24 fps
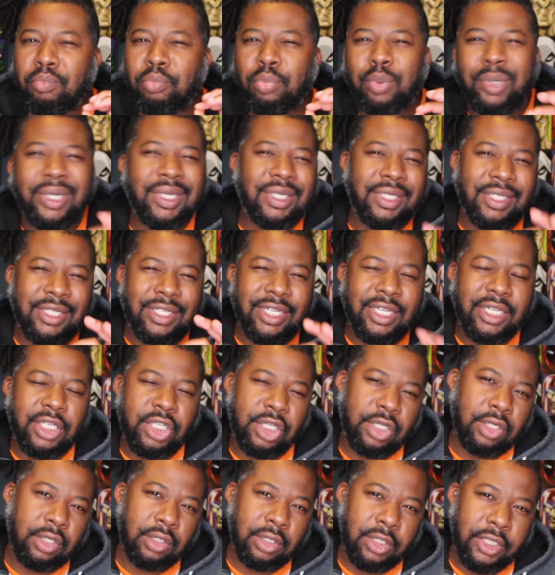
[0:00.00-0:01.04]
but
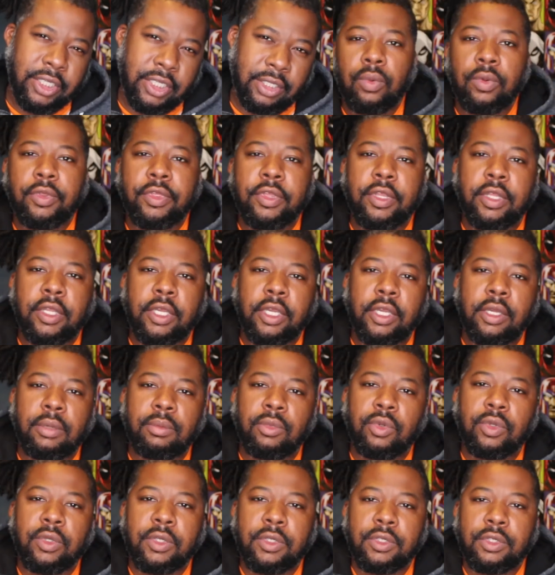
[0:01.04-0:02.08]
digitally. Within the
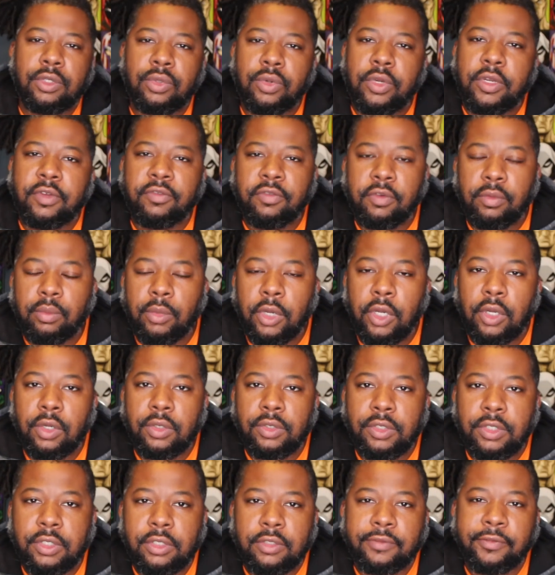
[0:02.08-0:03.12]
gimbal, there's three different
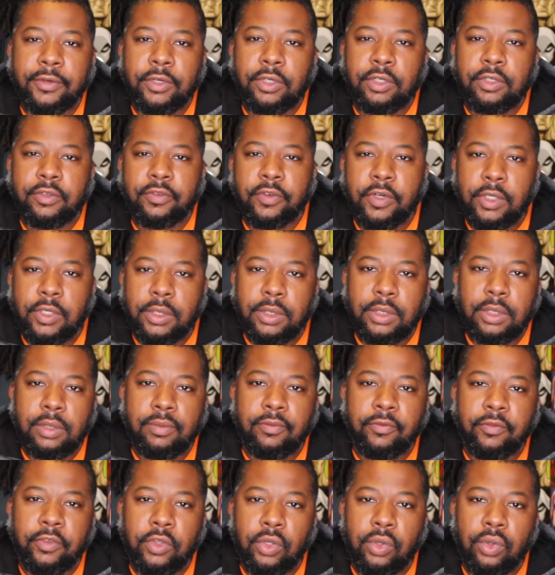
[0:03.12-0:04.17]
modes. There's first
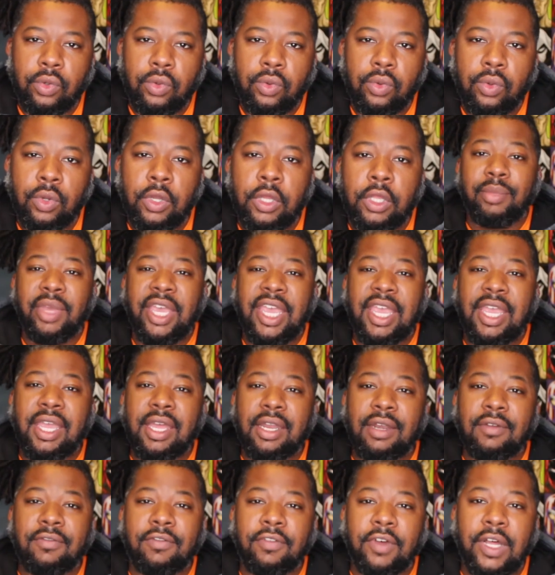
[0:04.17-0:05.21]
person view,
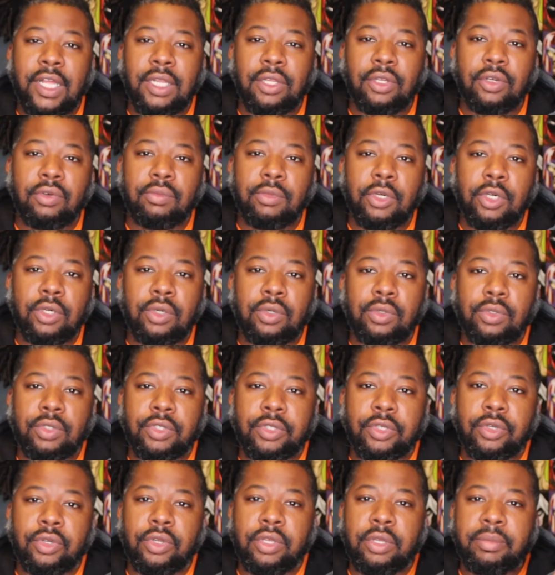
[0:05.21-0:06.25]
pan follow mode,
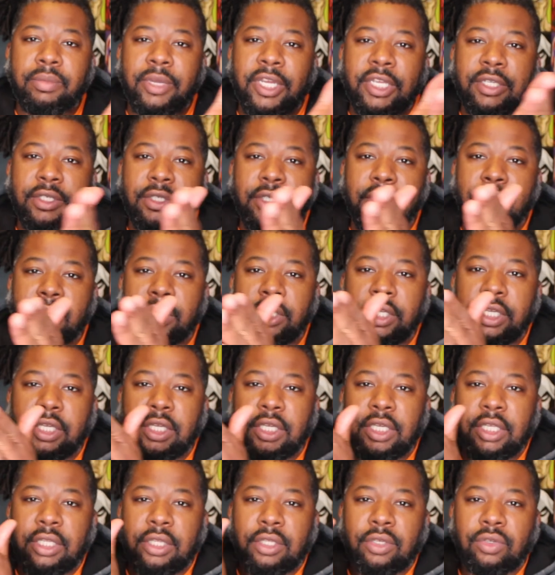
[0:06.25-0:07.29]
so you
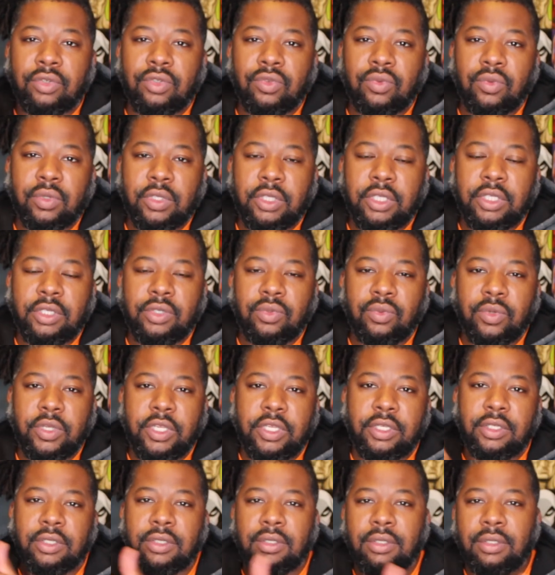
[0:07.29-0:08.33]
basically get those really
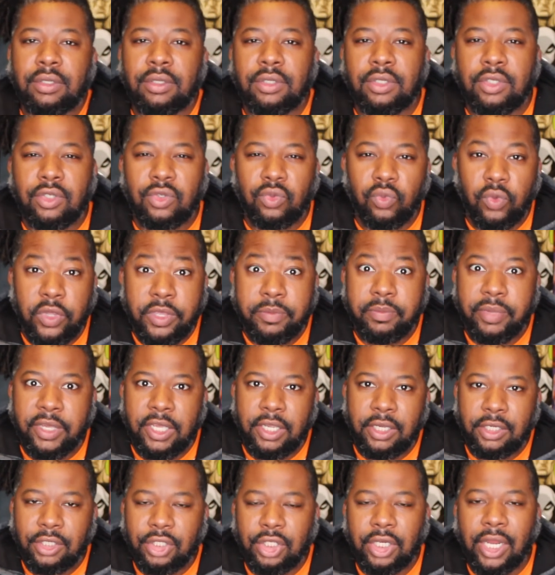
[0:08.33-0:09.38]

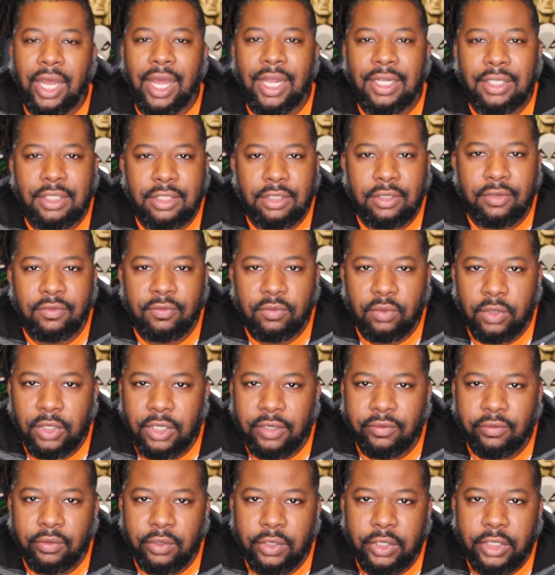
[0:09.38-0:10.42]
sweeping shots of
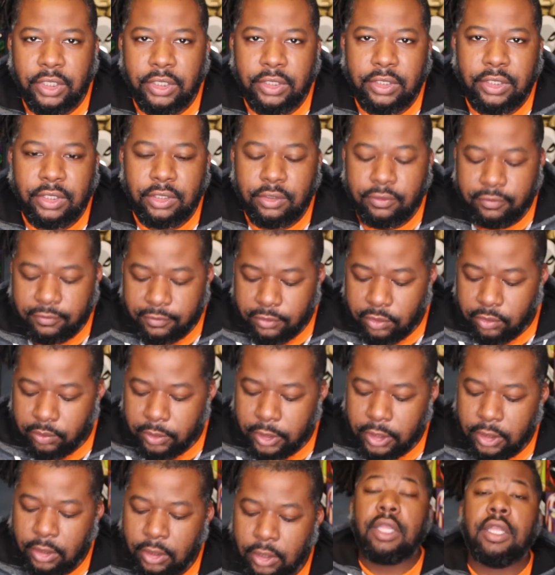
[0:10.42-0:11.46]
whatever it is that you're
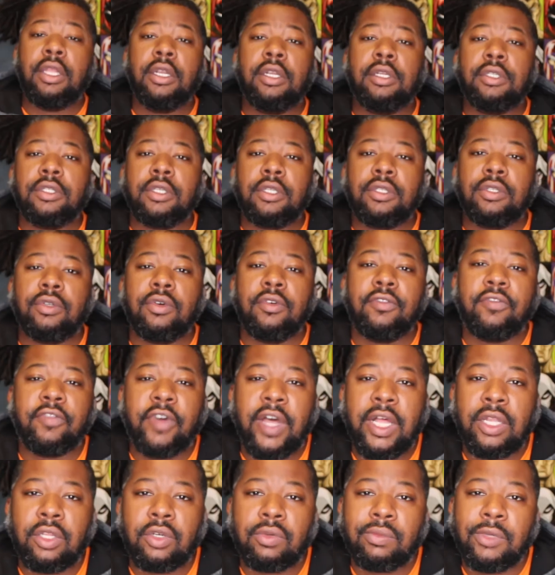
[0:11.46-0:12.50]
filming. And then there's also a
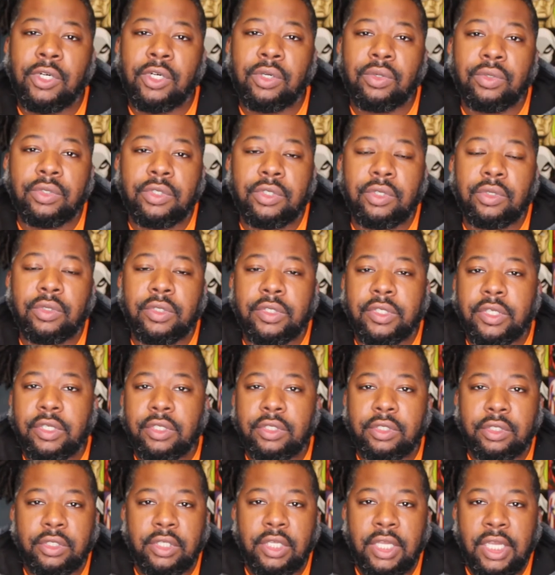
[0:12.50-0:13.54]
follow mode, so
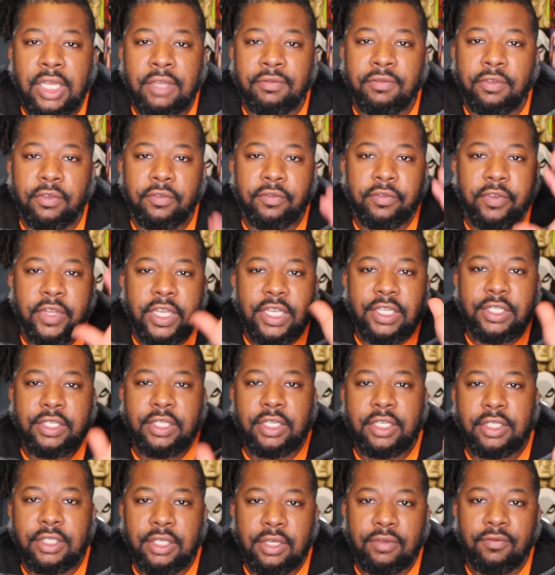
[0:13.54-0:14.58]
essentially if your face
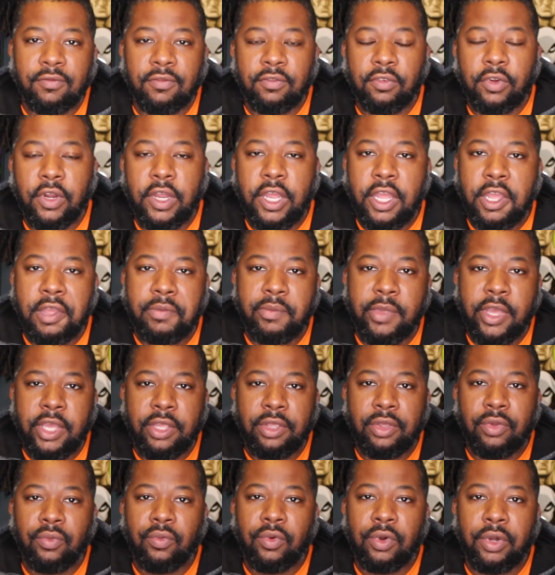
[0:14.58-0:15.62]
is in frame
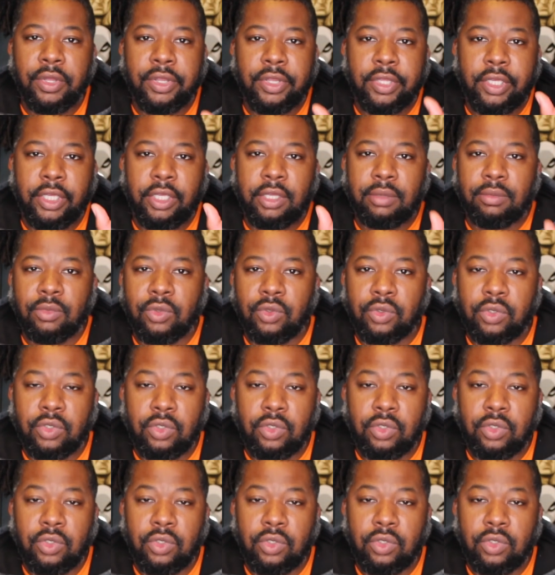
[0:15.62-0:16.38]
and you want the gimbal